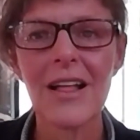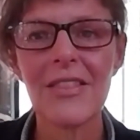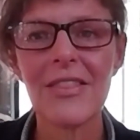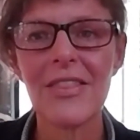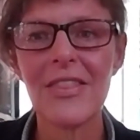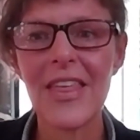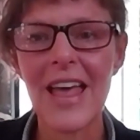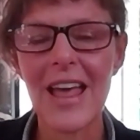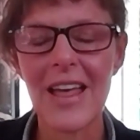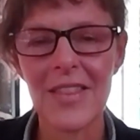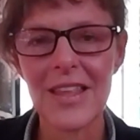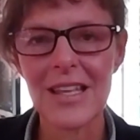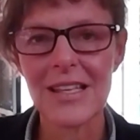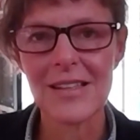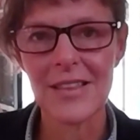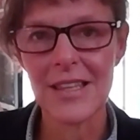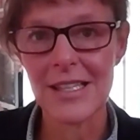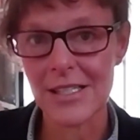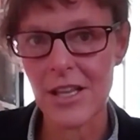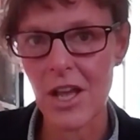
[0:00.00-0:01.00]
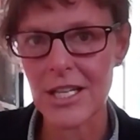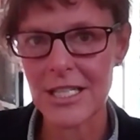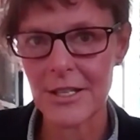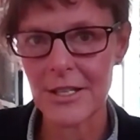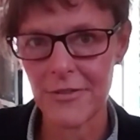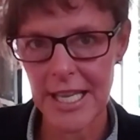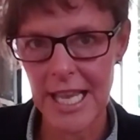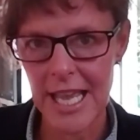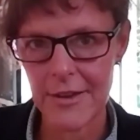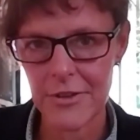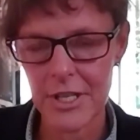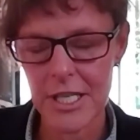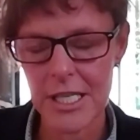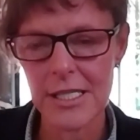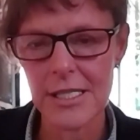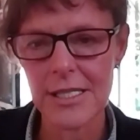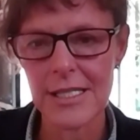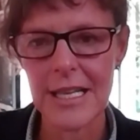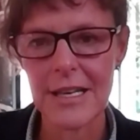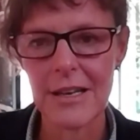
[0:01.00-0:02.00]
that the scientific
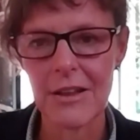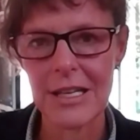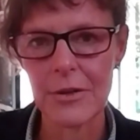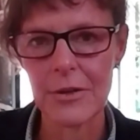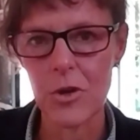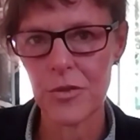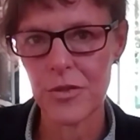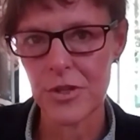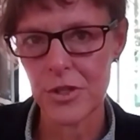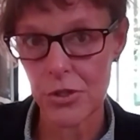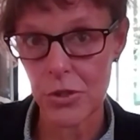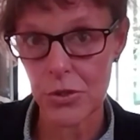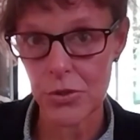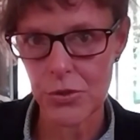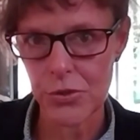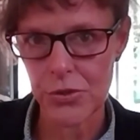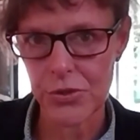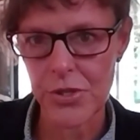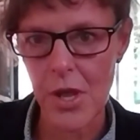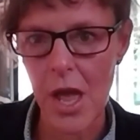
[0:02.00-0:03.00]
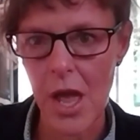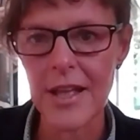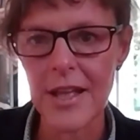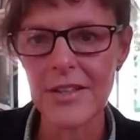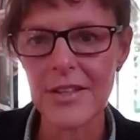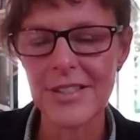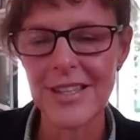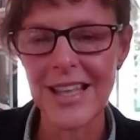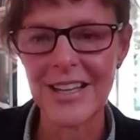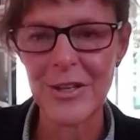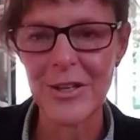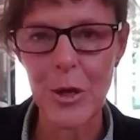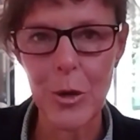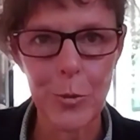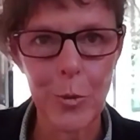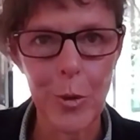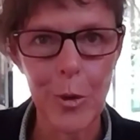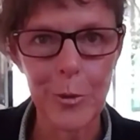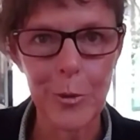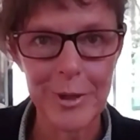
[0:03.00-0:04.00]
evidence, they know the social science, they know
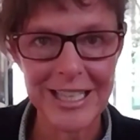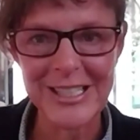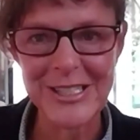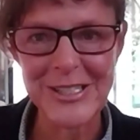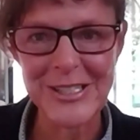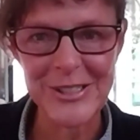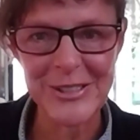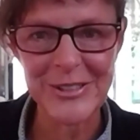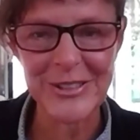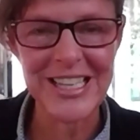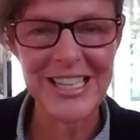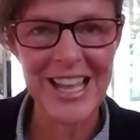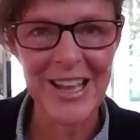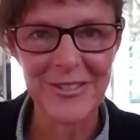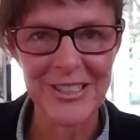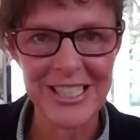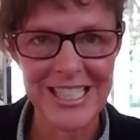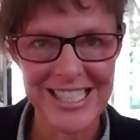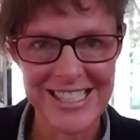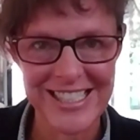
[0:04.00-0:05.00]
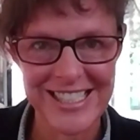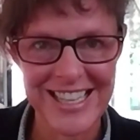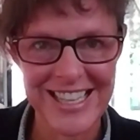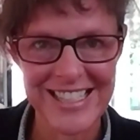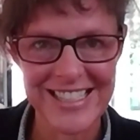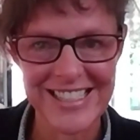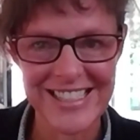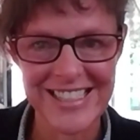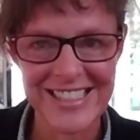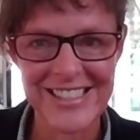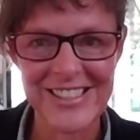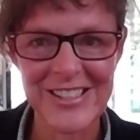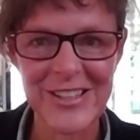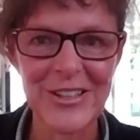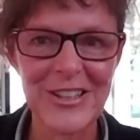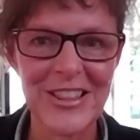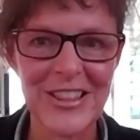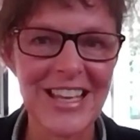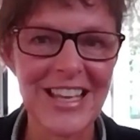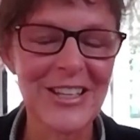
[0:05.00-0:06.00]
what we can do and how we can change it.
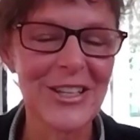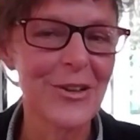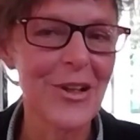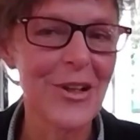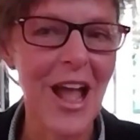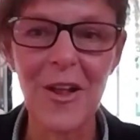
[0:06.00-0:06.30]
So thank you.